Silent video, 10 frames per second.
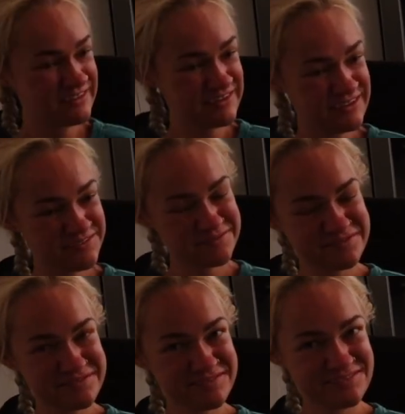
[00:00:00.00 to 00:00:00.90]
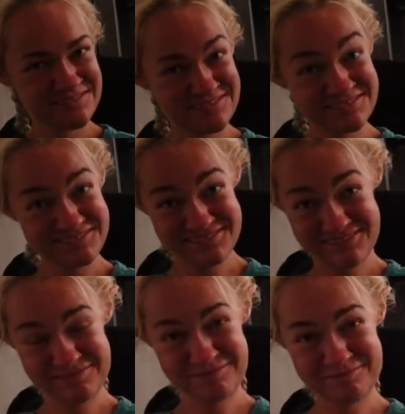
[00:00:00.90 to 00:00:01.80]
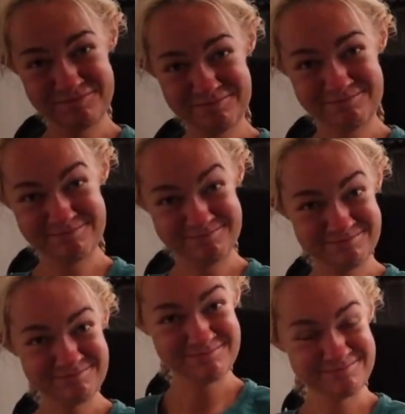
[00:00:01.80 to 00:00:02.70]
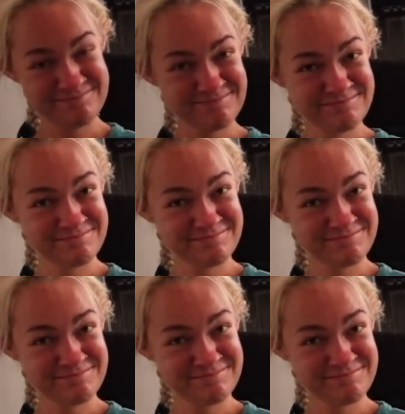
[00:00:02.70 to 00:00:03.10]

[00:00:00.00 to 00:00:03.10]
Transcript: So that is basically our nighttime routine.